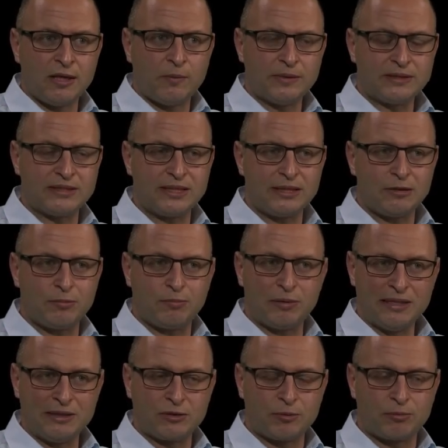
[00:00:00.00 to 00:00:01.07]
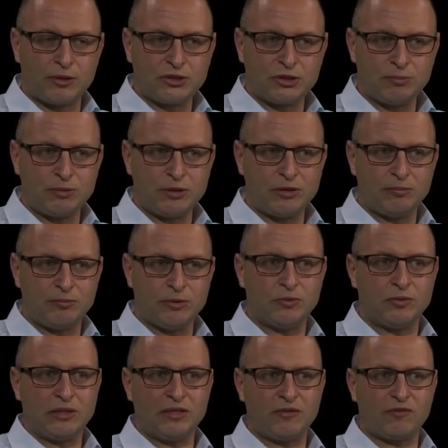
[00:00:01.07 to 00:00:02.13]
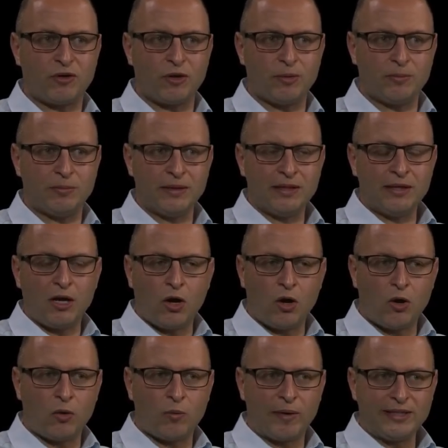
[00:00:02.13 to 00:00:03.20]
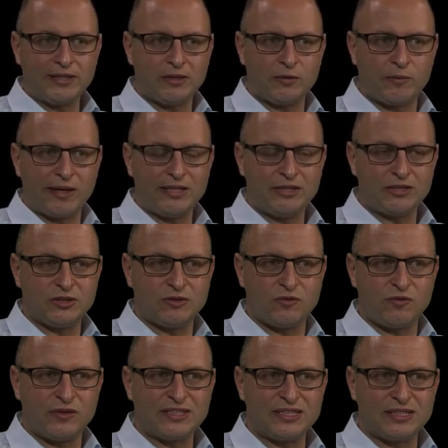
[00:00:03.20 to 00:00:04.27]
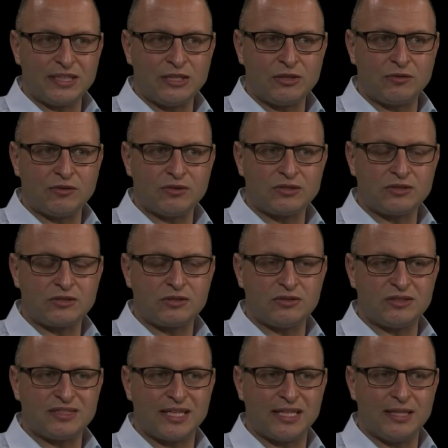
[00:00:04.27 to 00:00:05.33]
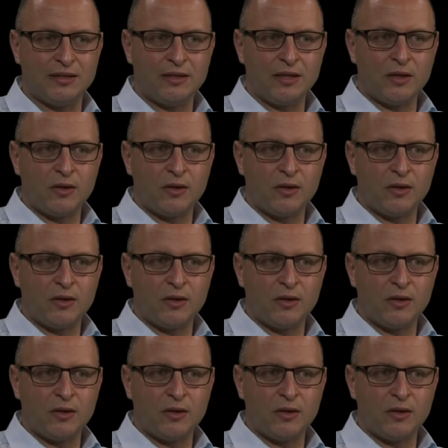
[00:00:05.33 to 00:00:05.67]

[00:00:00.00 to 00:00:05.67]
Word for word: We're seeing political pressure being building from a whole range of vested interests to say,